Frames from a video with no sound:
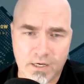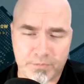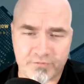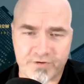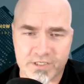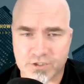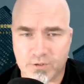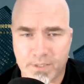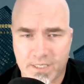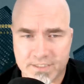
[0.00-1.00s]
a
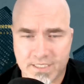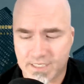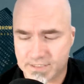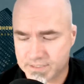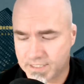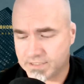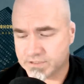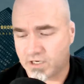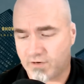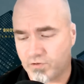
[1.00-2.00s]
professional podcast that has
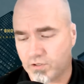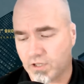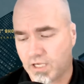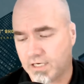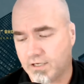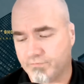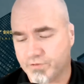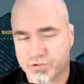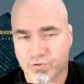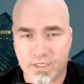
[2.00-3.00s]
covered a lot of
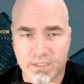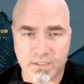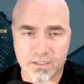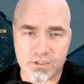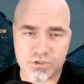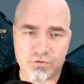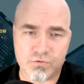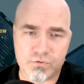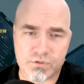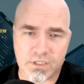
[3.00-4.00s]
the strike
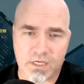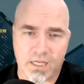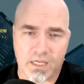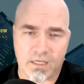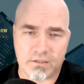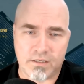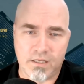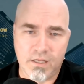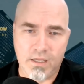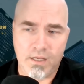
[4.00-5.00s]
issues, and
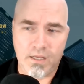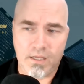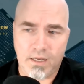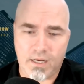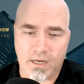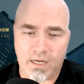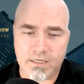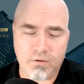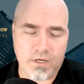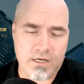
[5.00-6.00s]

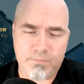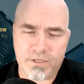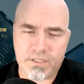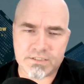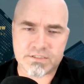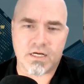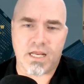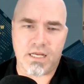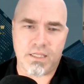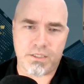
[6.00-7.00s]
anybody that's done
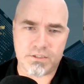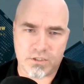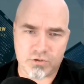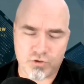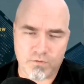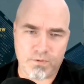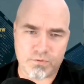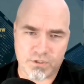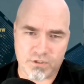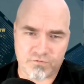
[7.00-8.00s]
anything to contribute
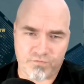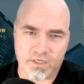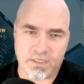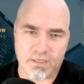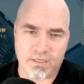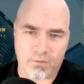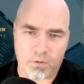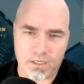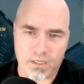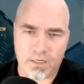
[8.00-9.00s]
to this fight, I
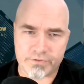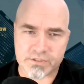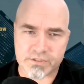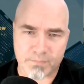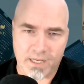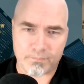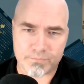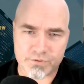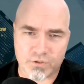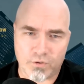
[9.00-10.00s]
want on this map.
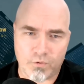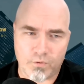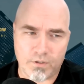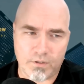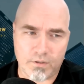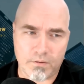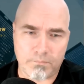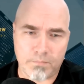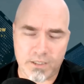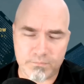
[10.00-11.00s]
So
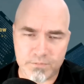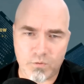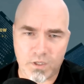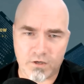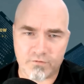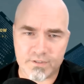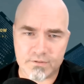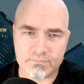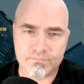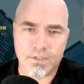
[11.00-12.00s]
make me aware of it,